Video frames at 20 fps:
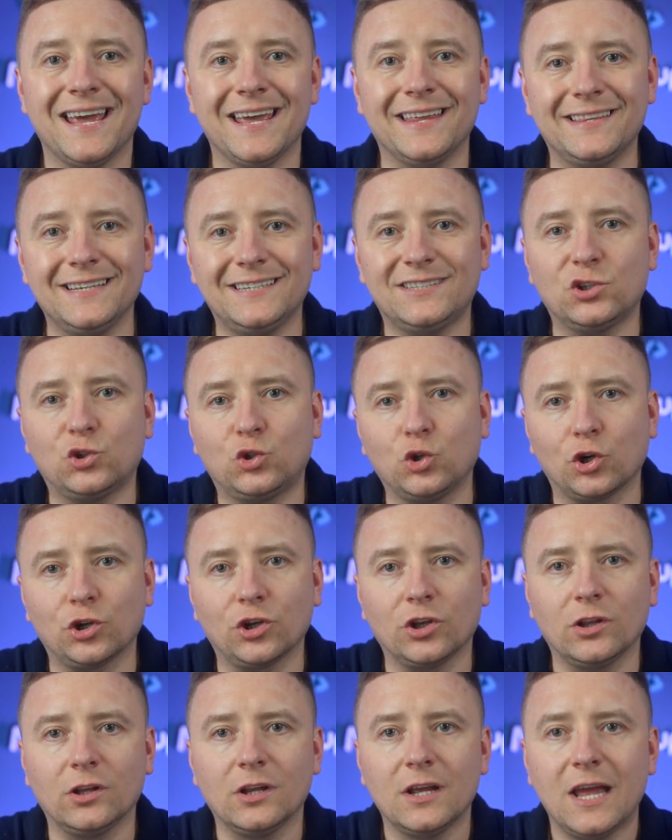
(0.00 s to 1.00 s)
In this
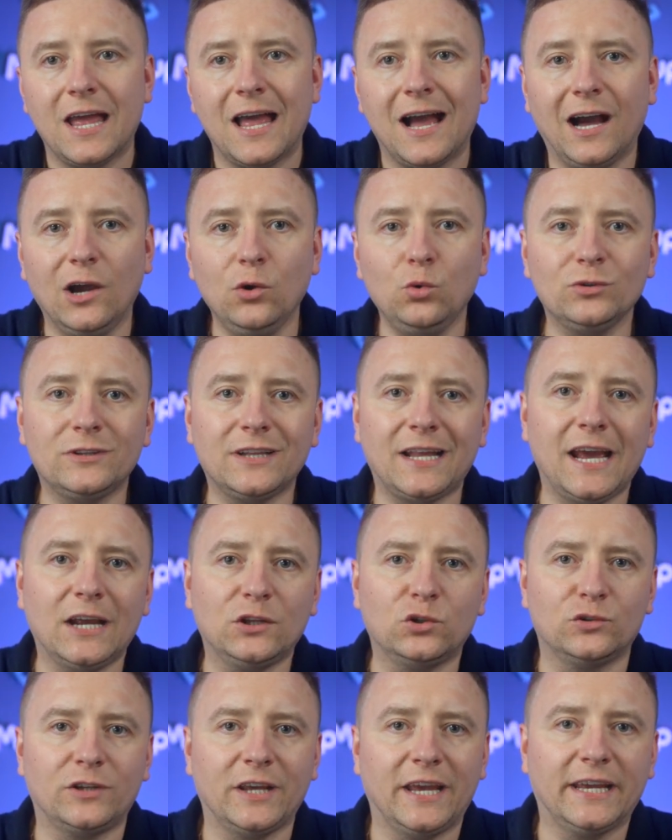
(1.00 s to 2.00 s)
tutorial, I would
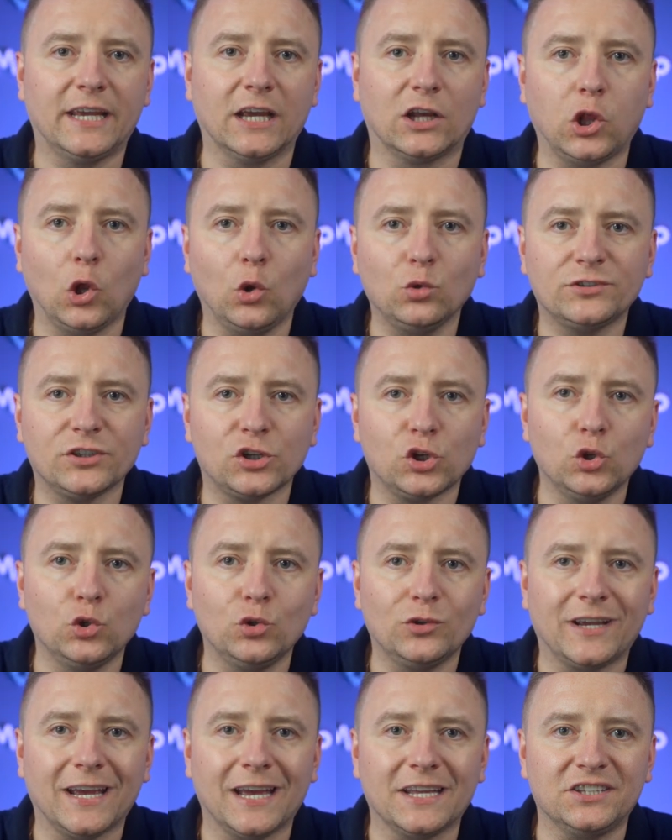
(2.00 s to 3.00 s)
like to take a closer look